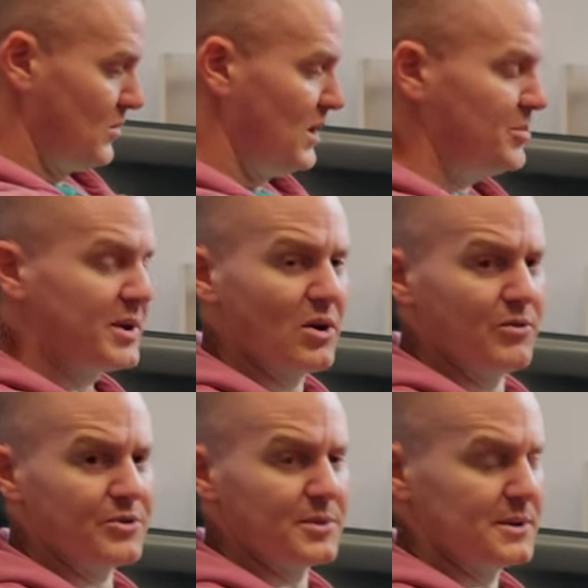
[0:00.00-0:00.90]
Will it be
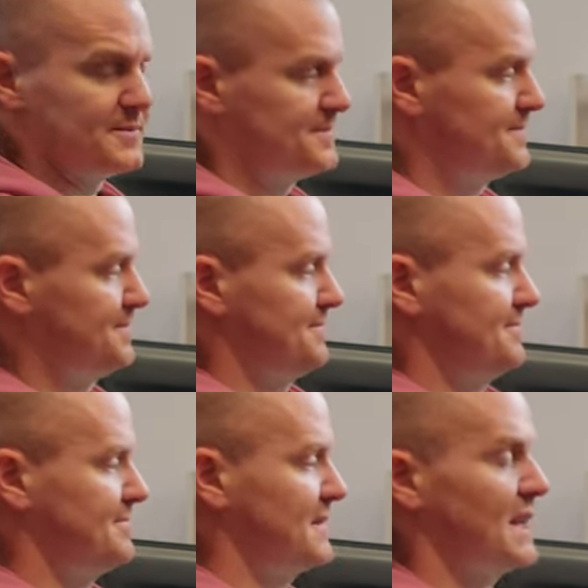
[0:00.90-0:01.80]
comfortable?
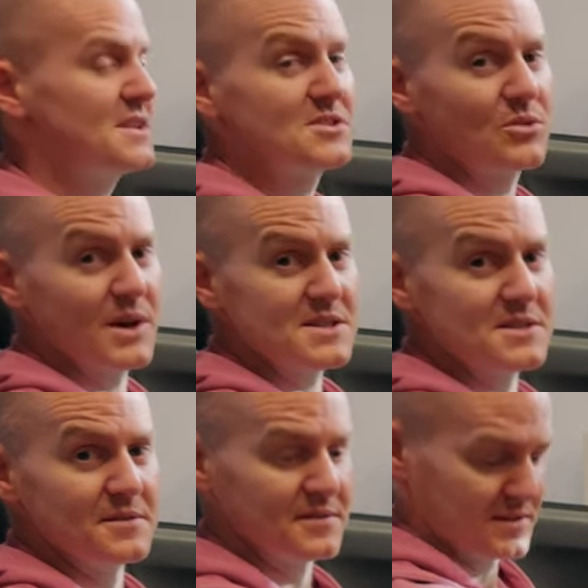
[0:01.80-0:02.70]
That is the
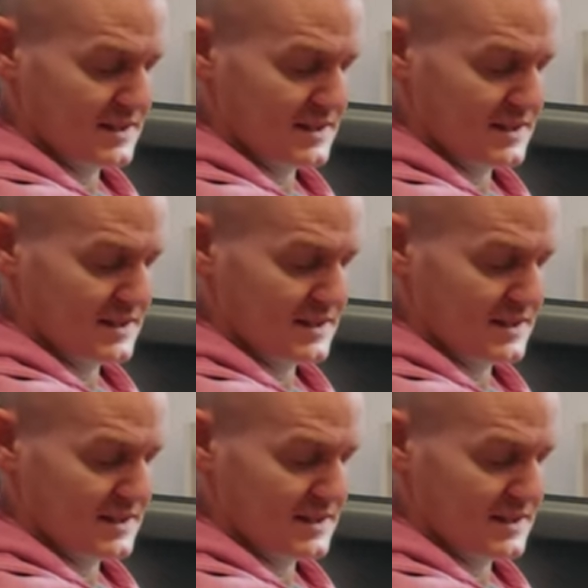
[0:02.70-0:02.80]
question.